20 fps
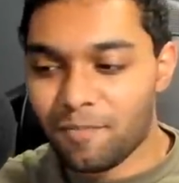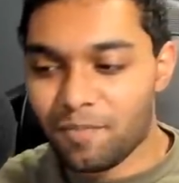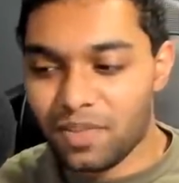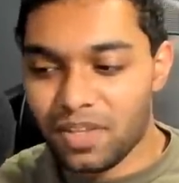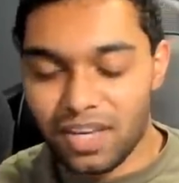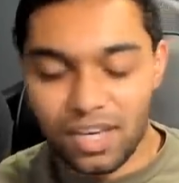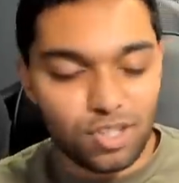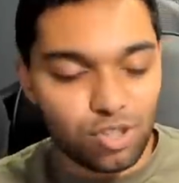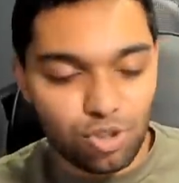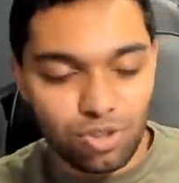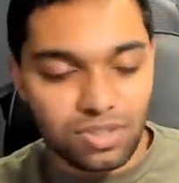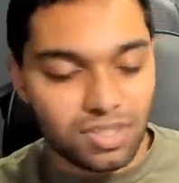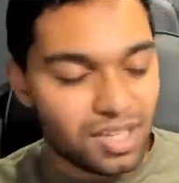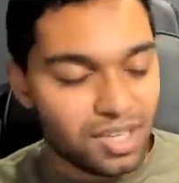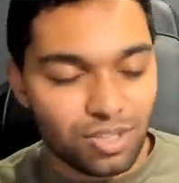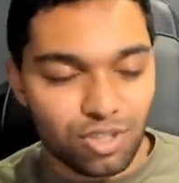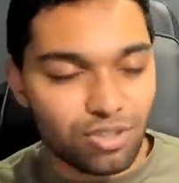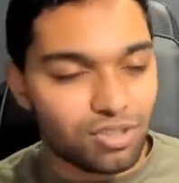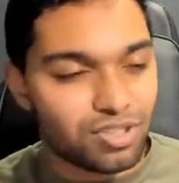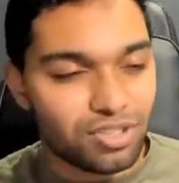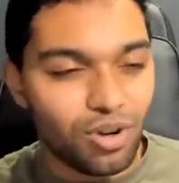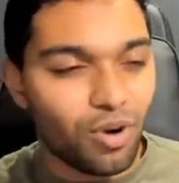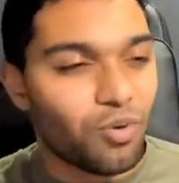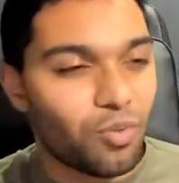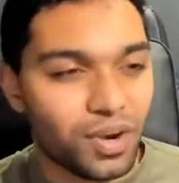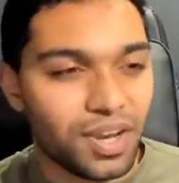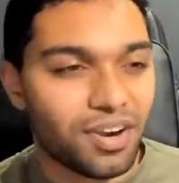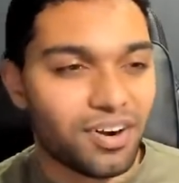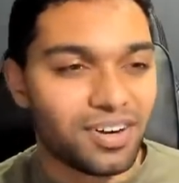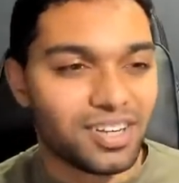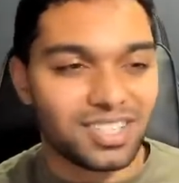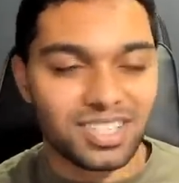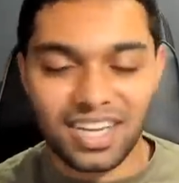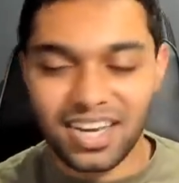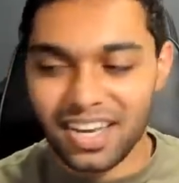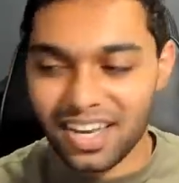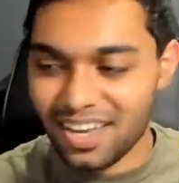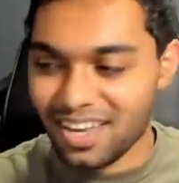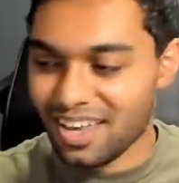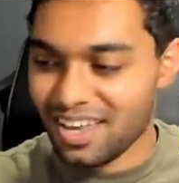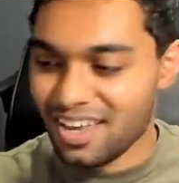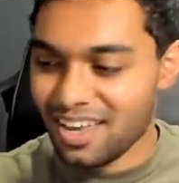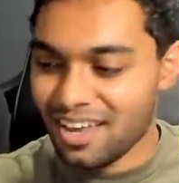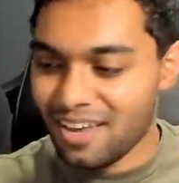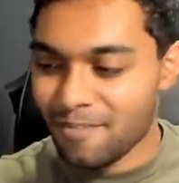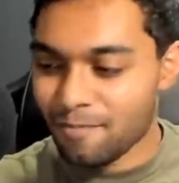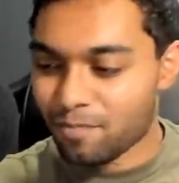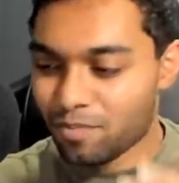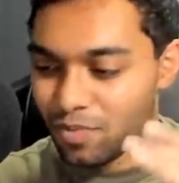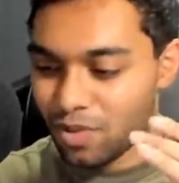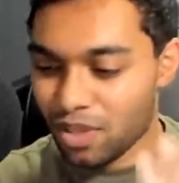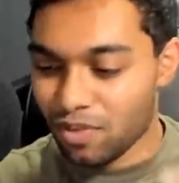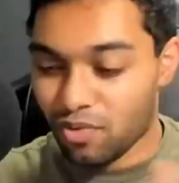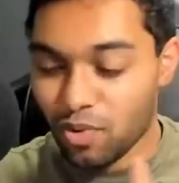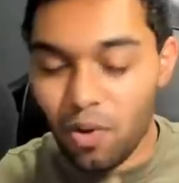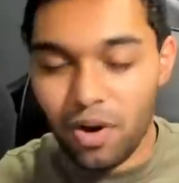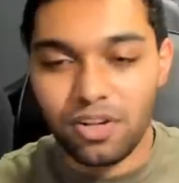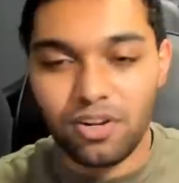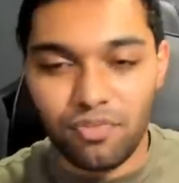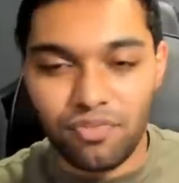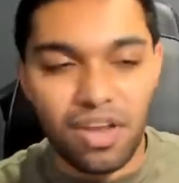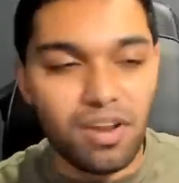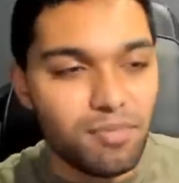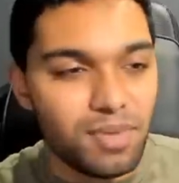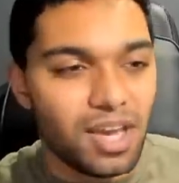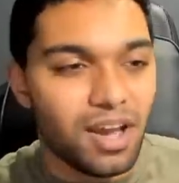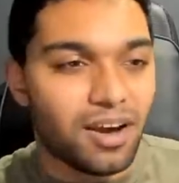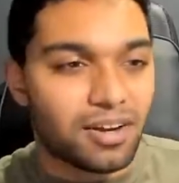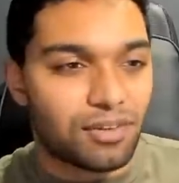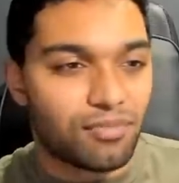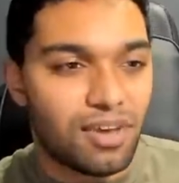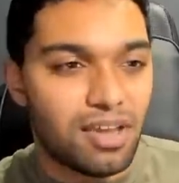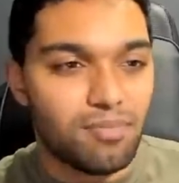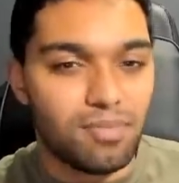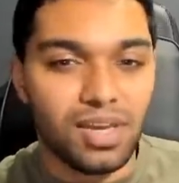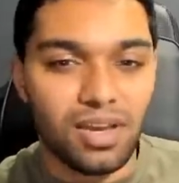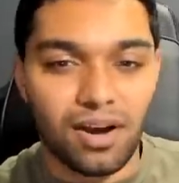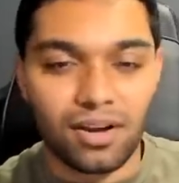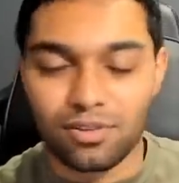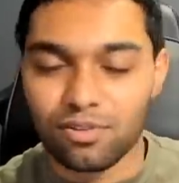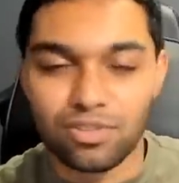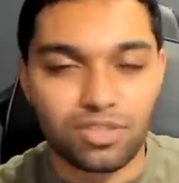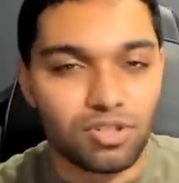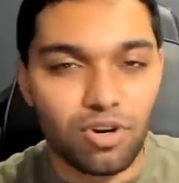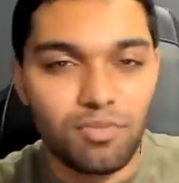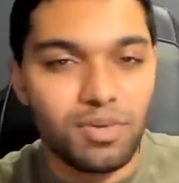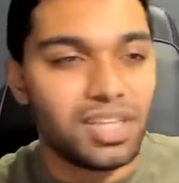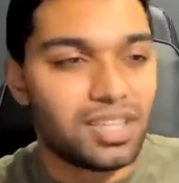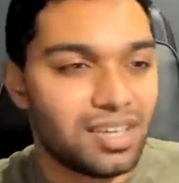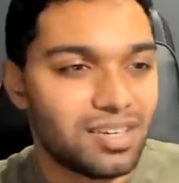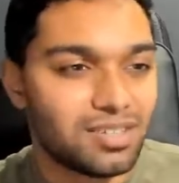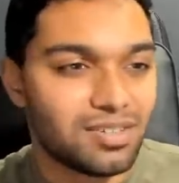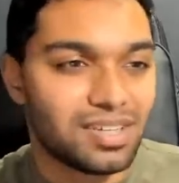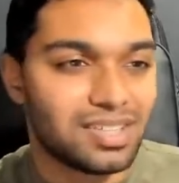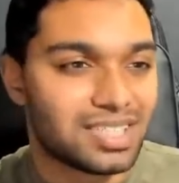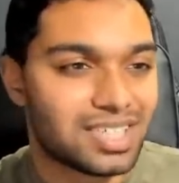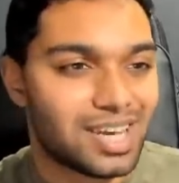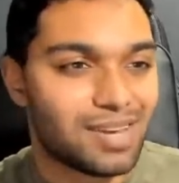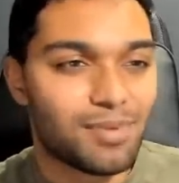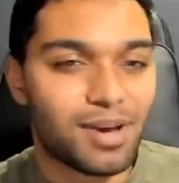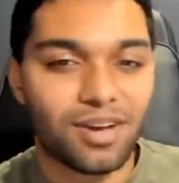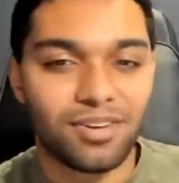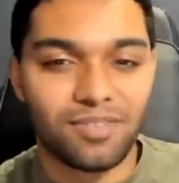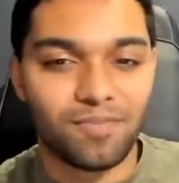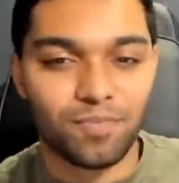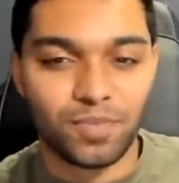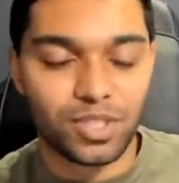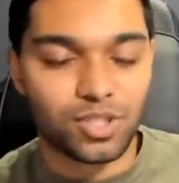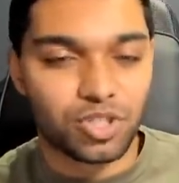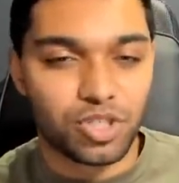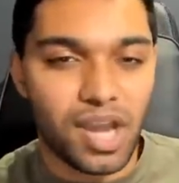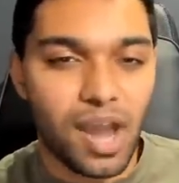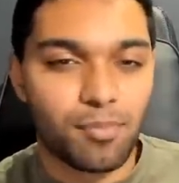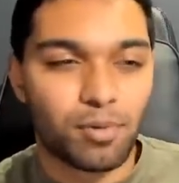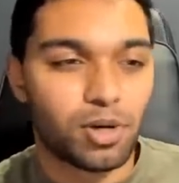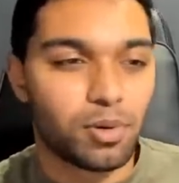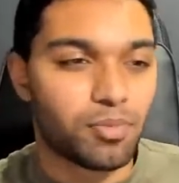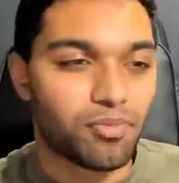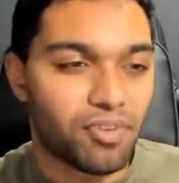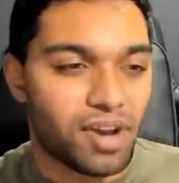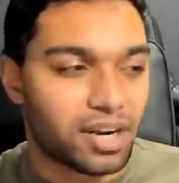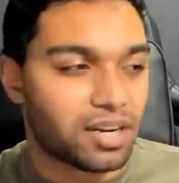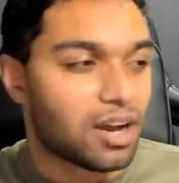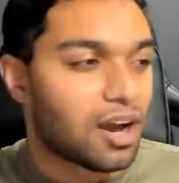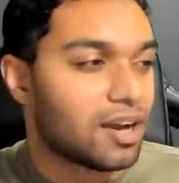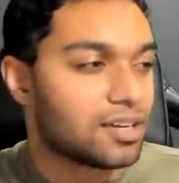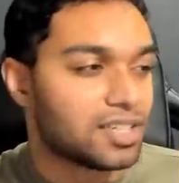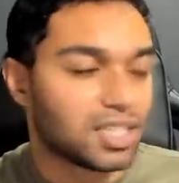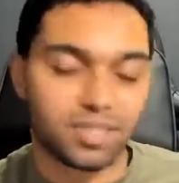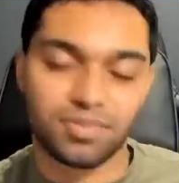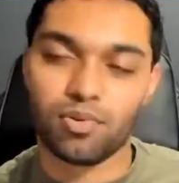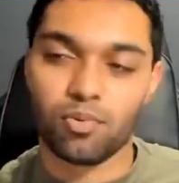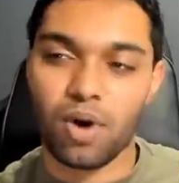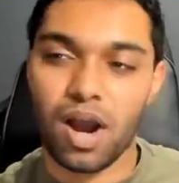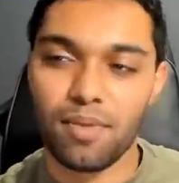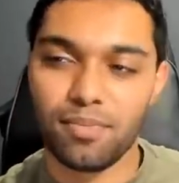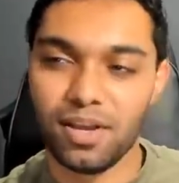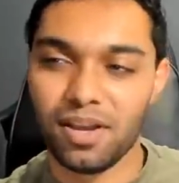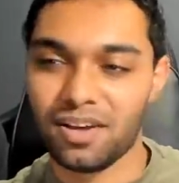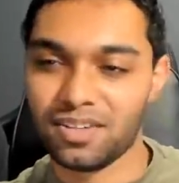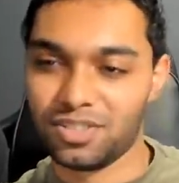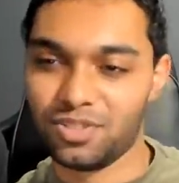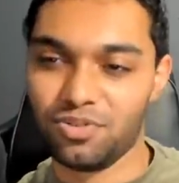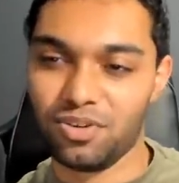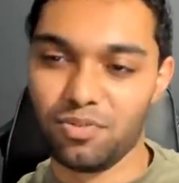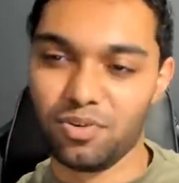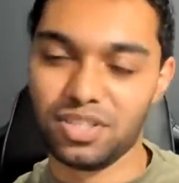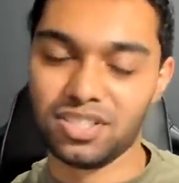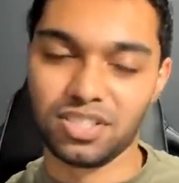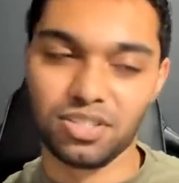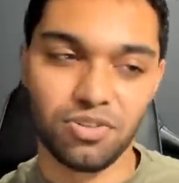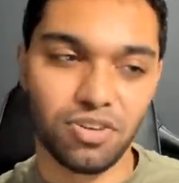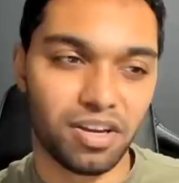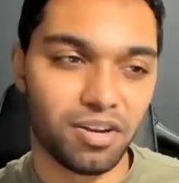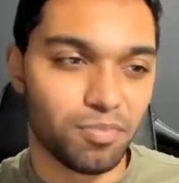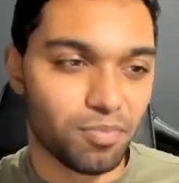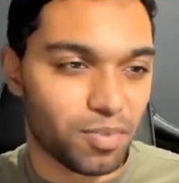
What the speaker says: It's just so weird. It's like, if you want to defend Mihawk, defend Mihawk. There's so many things you can say about this chapter to provide context for why Mihawk's doing what he's doing.